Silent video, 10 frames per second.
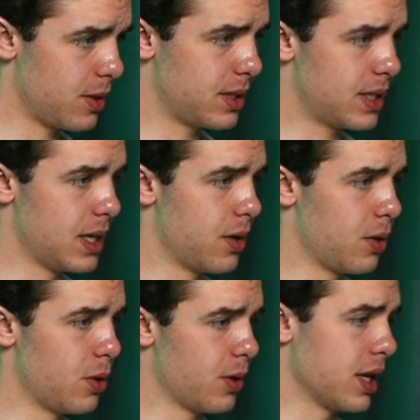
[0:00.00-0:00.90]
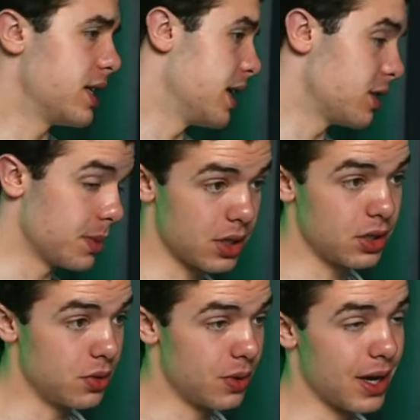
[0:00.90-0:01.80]
let's see how long it takes me
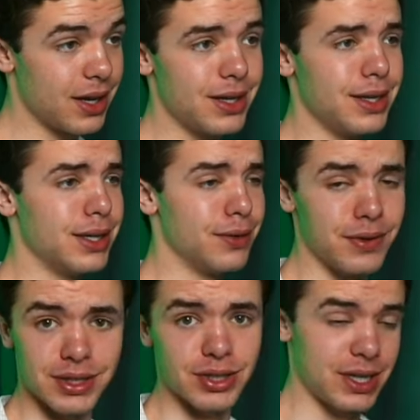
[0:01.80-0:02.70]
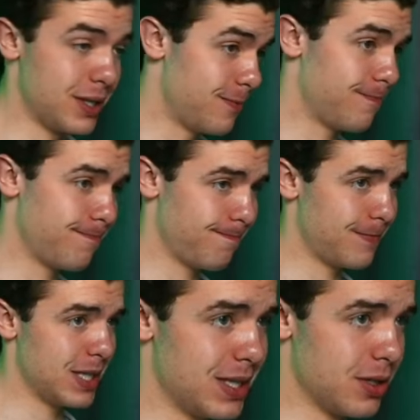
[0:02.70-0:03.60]
to do that in DaVinci.
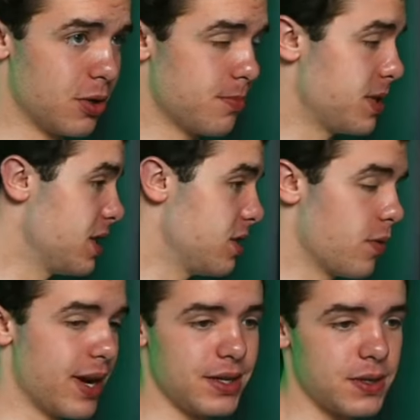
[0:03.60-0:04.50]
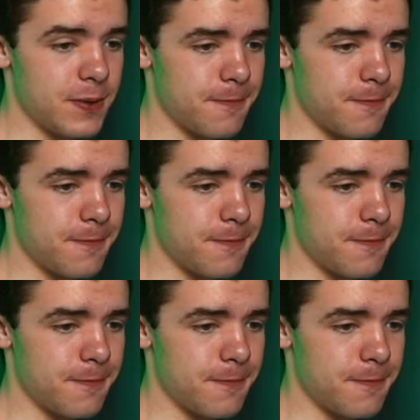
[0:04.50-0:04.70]
This is gonna be great.